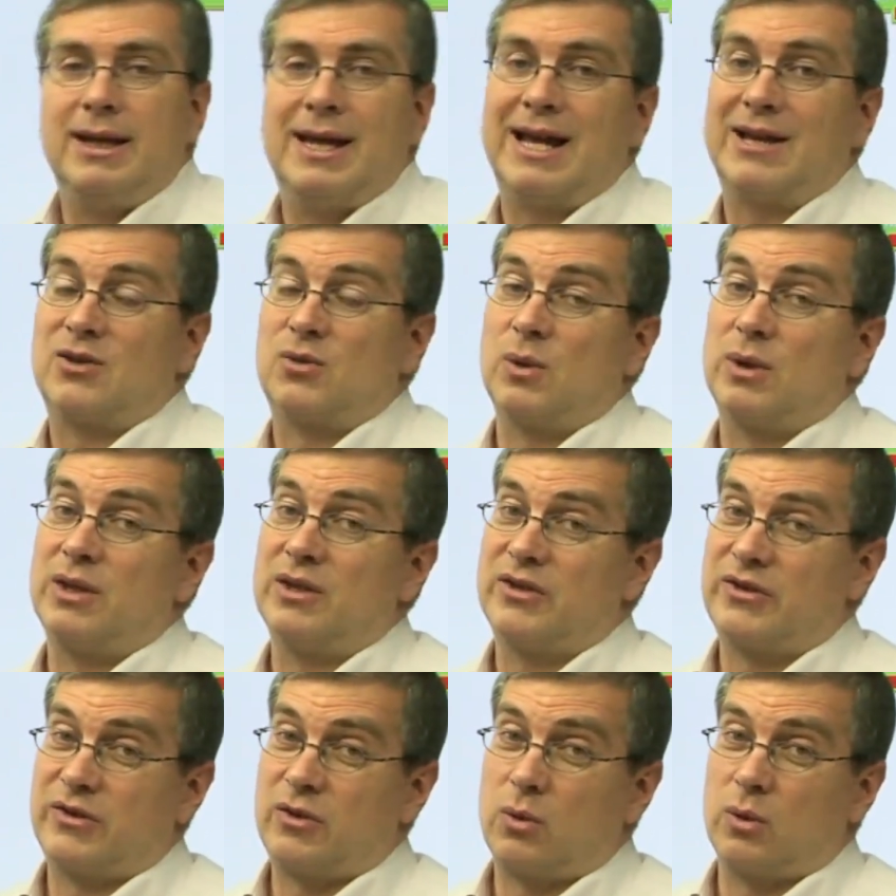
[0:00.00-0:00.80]
That's when
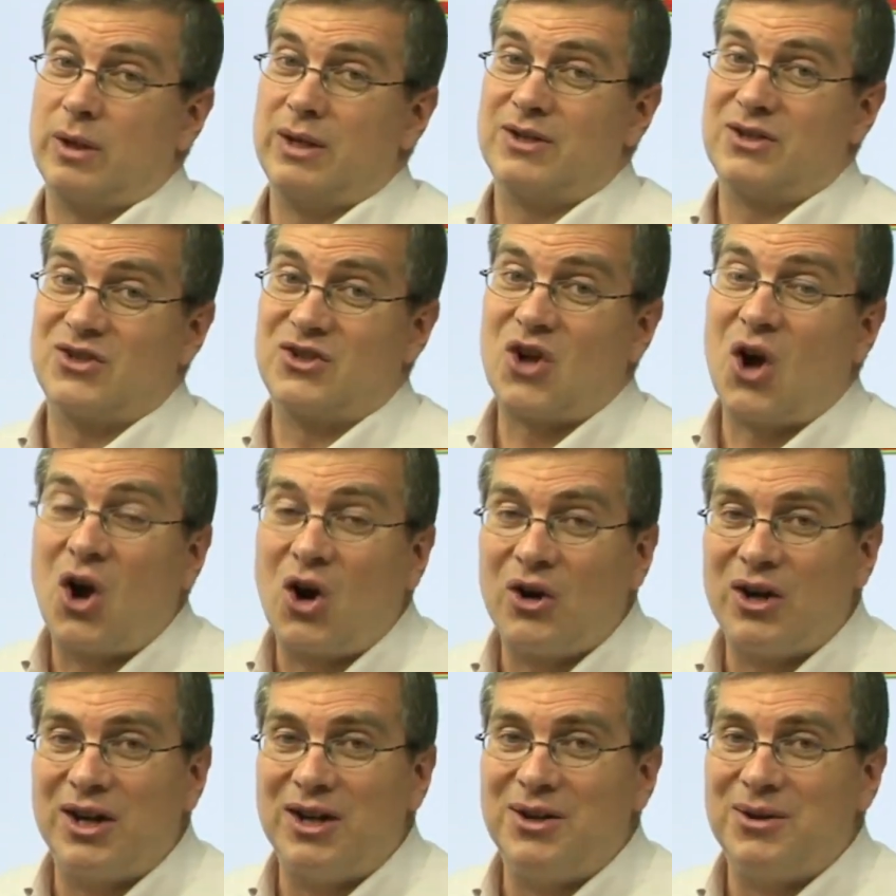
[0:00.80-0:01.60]
the story
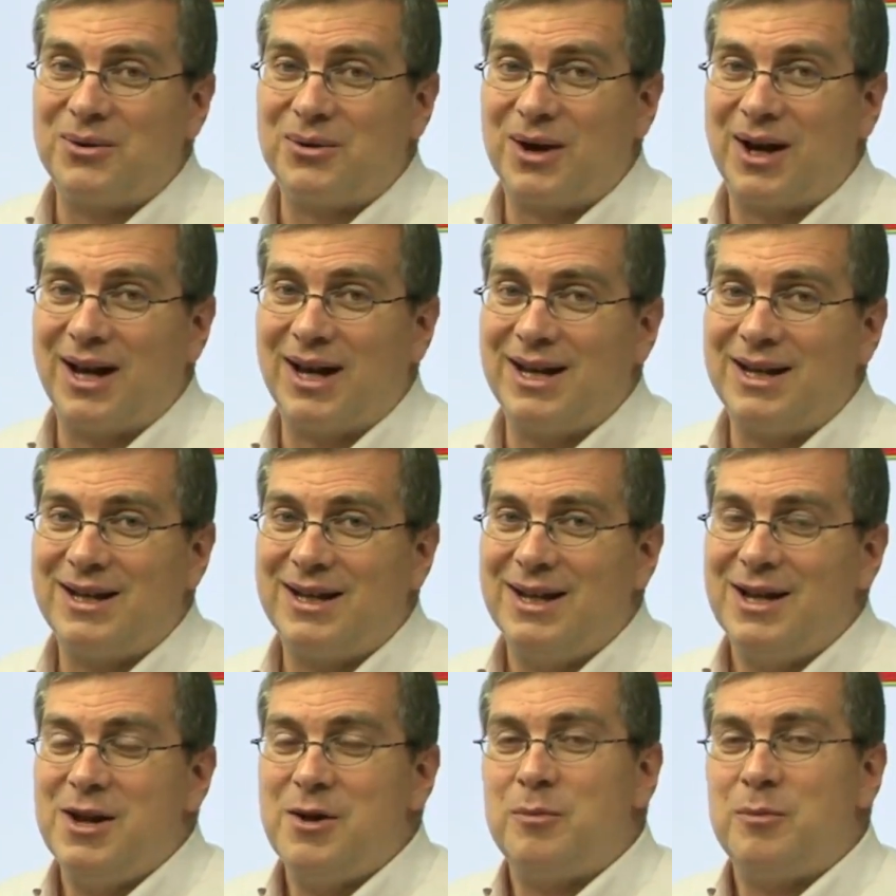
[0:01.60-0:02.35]
started, right?